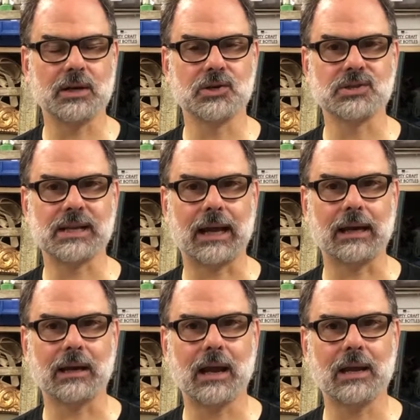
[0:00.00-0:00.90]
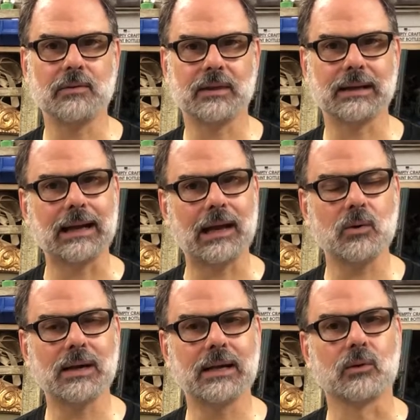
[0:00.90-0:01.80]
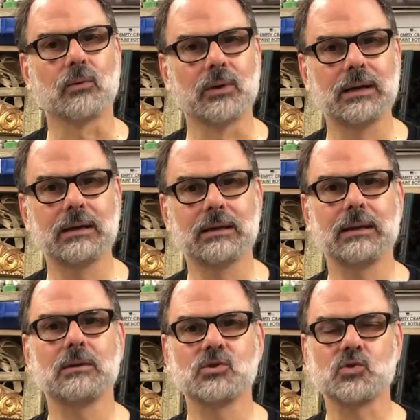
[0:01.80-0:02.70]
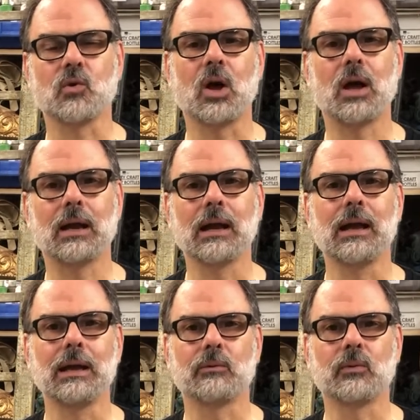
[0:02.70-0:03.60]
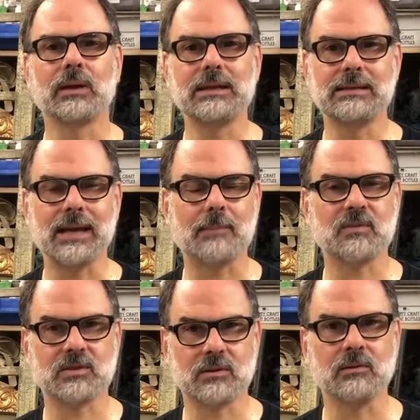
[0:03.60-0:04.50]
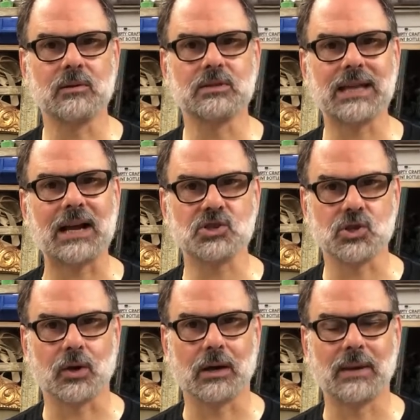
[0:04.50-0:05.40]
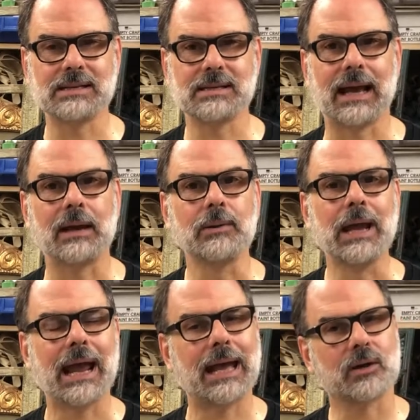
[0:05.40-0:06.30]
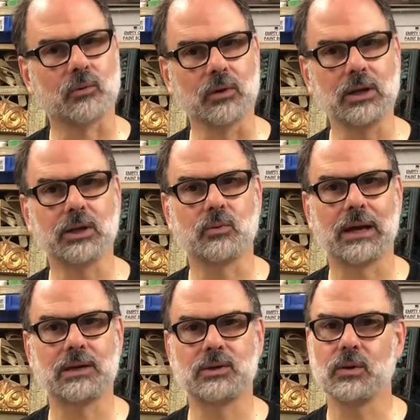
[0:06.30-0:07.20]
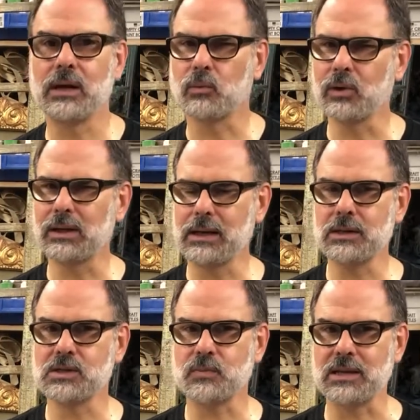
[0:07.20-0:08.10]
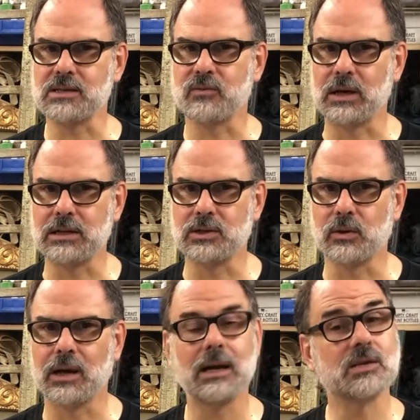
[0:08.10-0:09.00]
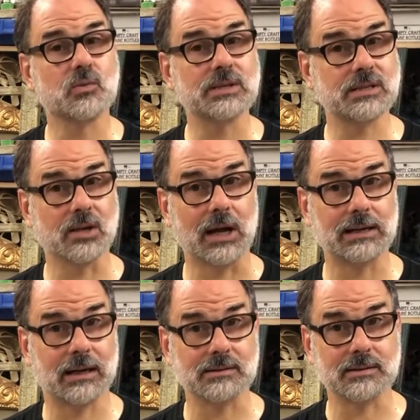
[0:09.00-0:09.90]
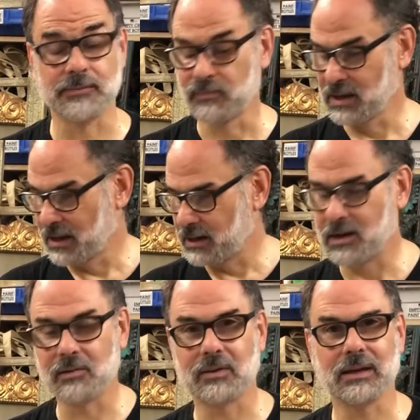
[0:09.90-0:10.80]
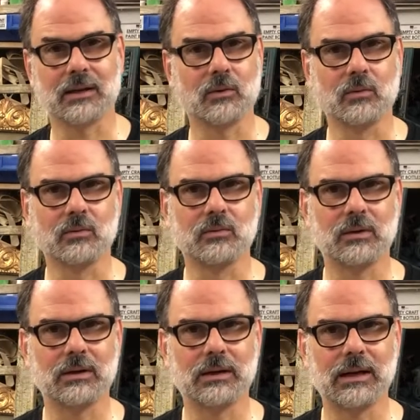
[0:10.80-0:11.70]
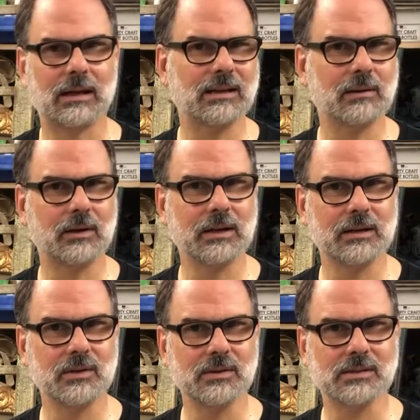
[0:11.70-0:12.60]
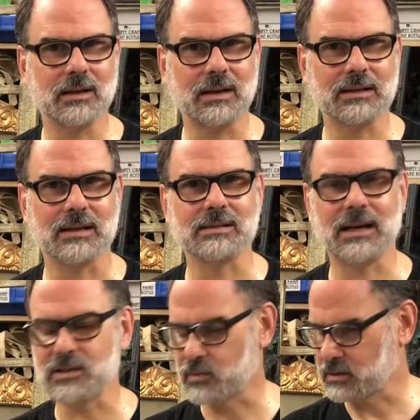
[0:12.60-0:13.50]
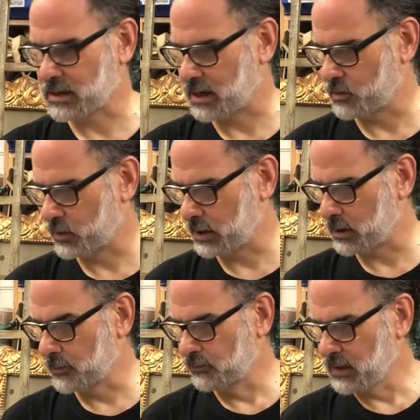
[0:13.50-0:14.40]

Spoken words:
your set and you think, how do I get a really strong, really depth texture on my set? And a really good way to do it, and a really inexpensive way to do it, is with sawdust. And you're thinking, what are you gonna do with sawdust? That's kind of weird.